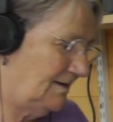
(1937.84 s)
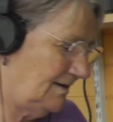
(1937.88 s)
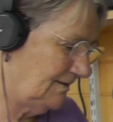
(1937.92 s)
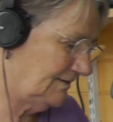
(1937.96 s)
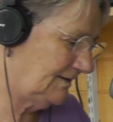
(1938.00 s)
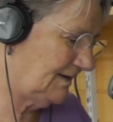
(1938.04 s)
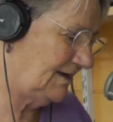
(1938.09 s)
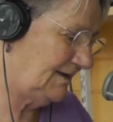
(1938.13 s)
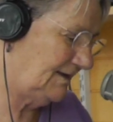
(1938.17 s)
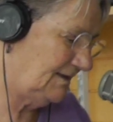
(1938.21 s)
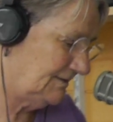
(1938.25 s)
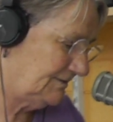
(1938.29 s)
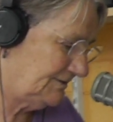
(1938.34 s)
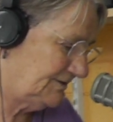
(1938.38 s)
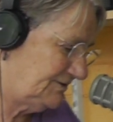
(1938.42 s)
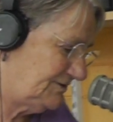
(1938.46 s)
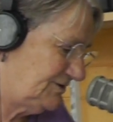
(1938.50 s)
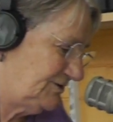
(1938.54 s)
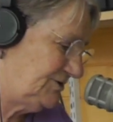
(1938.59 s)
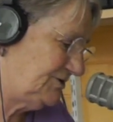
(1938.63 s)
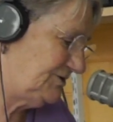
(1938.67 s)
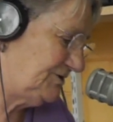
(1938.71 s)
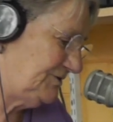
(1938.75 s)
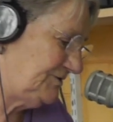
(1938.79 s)
Okay, on
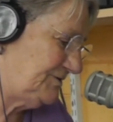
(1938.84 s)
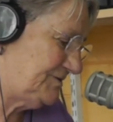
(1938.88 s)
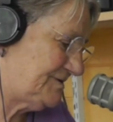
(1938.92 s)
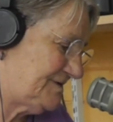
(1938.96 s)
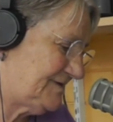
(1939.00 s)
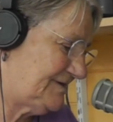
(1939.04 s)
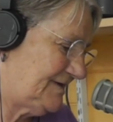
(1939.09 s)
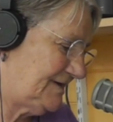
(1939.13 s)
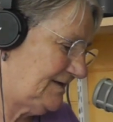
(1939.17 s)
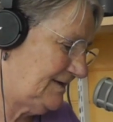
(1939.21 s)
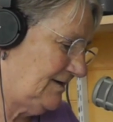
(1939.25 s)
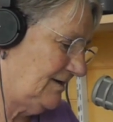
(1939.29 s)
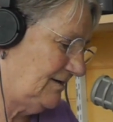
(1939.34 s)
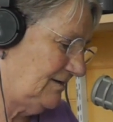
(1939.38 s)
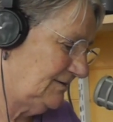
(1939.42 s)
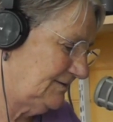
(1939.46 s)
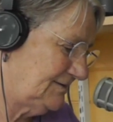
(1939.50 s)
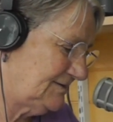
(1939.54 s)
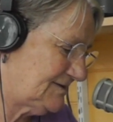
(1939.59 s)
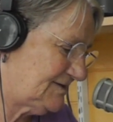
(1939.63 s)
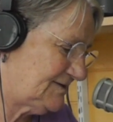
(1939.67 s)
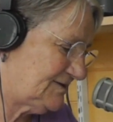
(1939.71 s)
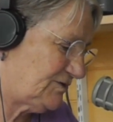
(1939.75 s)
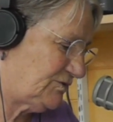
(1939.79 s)
Tuesday,
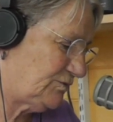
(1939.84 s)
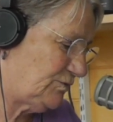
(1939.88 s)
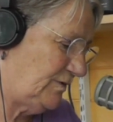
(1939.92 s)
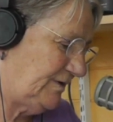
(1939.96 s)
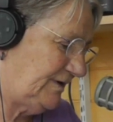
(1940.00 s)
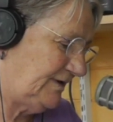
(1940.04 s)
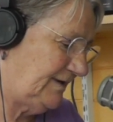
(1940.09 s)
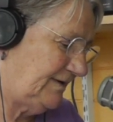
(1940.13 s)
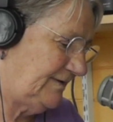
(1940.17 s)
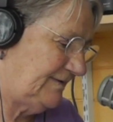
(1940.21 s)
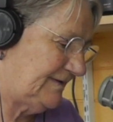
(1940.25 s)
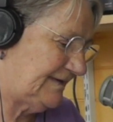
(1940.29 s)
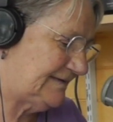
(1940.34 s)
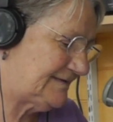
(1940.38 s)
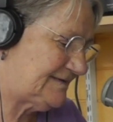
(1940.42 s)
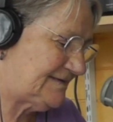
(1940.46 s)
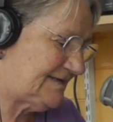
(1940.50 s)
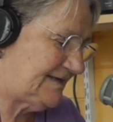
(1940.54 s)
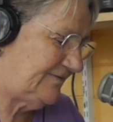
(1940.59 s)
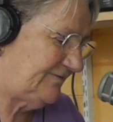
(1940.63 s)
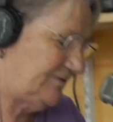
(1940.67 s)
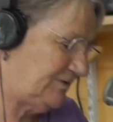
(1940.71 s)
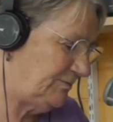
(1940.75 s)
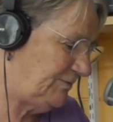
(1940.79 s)
August 20th at
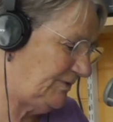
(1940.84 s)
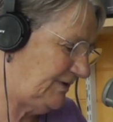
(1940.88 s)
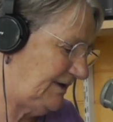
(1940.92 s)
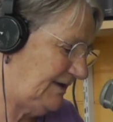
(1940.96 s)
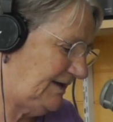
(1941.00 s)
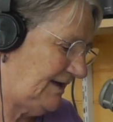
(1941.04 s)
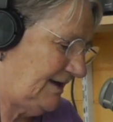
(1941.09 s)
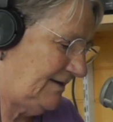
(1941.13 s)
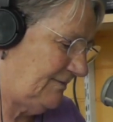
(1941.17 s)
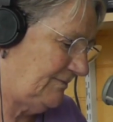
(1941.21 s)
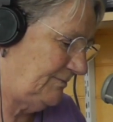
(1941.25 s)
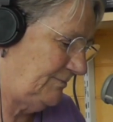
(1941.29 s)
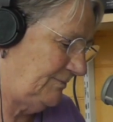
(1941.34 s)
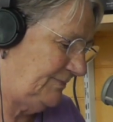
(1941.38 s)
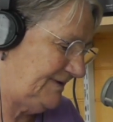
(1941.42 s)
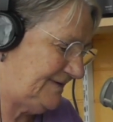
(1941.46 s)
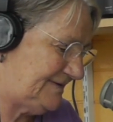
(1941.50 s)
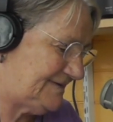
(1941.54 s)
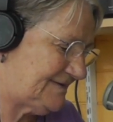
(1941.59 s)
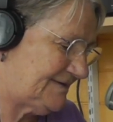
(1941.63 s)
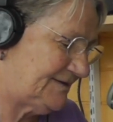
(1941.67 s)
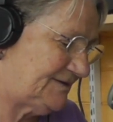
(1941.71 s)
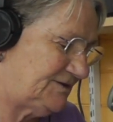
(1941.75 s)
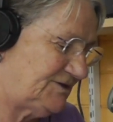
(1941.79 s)
7 p.m.,
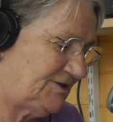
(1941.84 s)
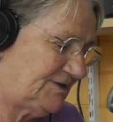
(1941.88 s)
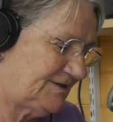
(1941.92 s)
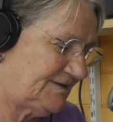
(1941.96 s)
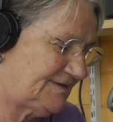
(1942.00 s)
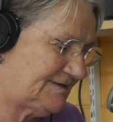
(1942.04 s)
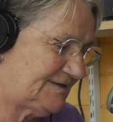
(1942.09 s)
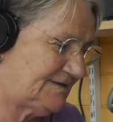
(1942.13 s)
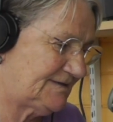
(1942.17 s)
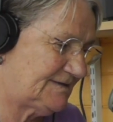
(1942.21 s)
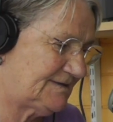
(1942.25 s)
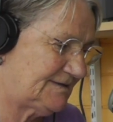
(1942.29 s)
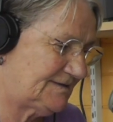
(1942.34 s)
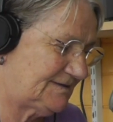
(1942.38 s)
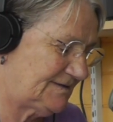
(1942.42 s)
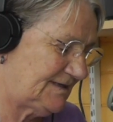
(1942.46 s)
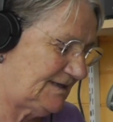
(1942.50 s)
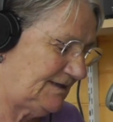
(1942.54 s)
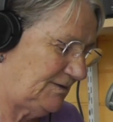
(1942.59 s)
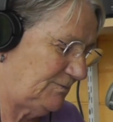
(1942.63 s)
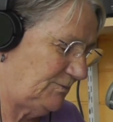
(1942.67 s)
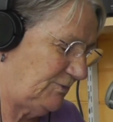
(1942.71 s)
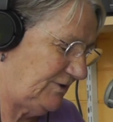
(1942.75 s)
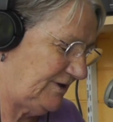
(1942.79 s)
Peace and Justice, a
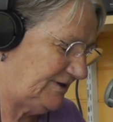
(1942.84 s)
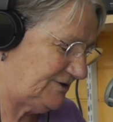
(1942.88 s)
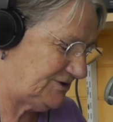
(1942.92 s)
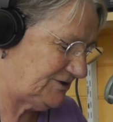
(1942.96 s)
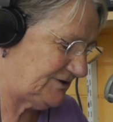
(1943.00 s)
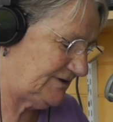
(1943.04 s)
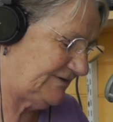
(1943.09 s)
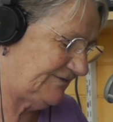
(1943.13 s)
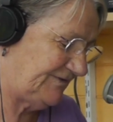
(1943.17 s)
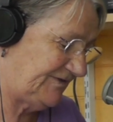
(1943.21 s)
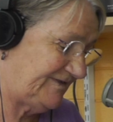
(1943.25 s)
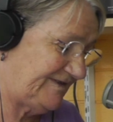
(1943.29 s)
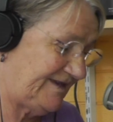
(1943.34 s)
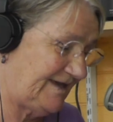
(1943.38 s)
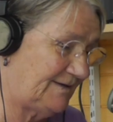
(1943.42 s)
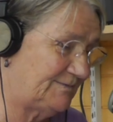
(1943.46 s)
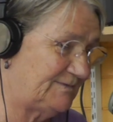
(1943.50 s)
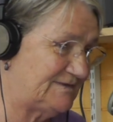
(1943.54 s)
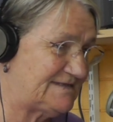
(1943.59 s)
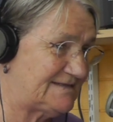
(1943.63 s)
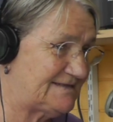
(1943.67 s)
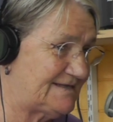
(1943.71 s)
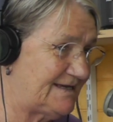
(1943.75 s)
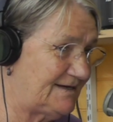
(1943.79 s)
celebration of Sam
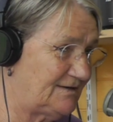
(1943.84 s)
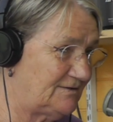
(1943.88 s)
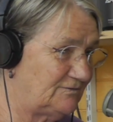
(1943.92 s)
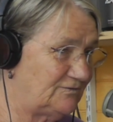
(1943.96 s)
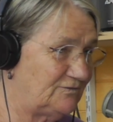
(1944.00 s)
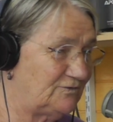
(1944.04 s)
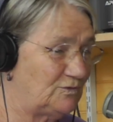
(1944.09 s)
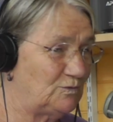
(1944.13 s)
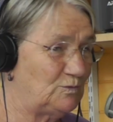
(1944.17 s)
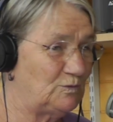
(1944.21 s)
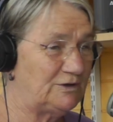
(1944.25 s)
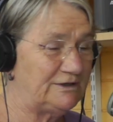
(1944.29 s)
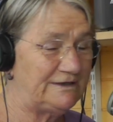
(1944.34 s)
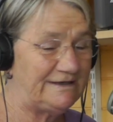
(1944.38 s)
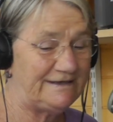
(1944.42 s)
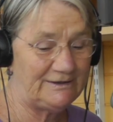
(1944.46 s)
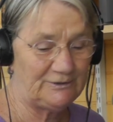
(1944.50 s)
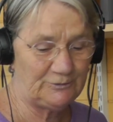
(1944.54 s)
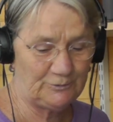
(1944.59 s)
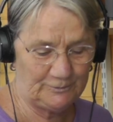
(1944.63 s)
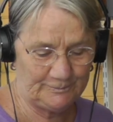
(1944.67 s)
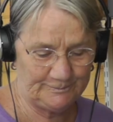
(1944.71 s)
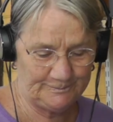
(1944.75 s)
is Down for 1 year.